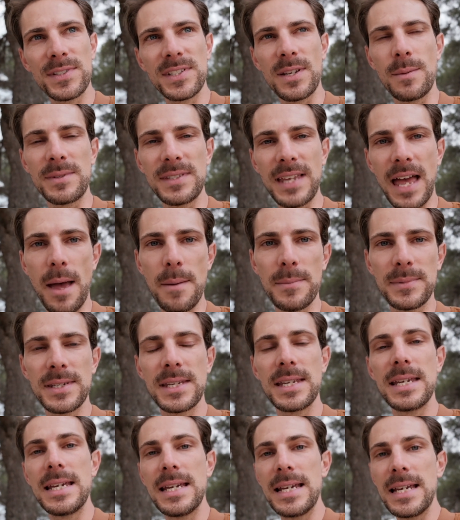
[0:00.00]
sometimes
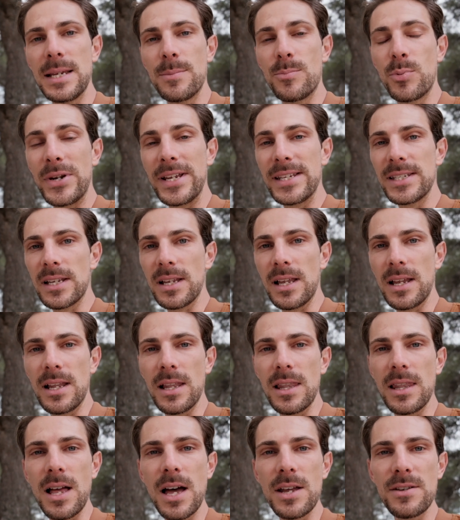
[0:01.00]
it brings a
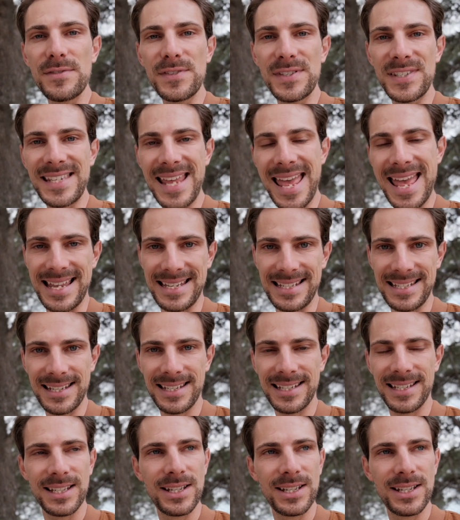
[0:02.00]
lot of sand